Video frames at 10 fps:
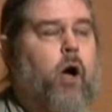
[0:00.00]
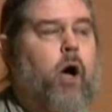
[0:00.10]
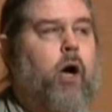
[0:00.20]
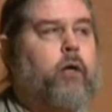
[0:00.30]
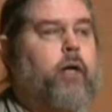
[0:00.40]

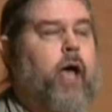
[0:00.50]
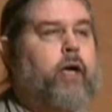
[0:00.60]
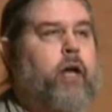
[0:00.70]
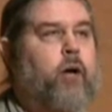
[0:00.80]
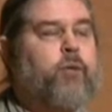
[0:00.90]
on
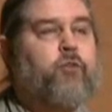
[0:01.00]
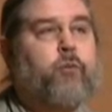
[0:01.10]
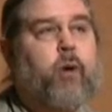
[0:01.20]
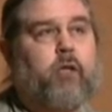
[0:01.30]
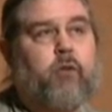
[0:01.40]
economics
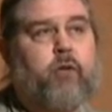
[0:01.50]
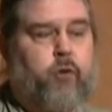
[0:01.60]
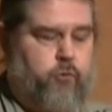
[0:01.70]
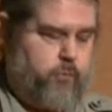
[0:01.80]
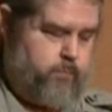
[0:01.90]
and
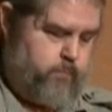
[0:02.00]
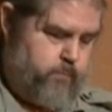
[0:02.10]
politics.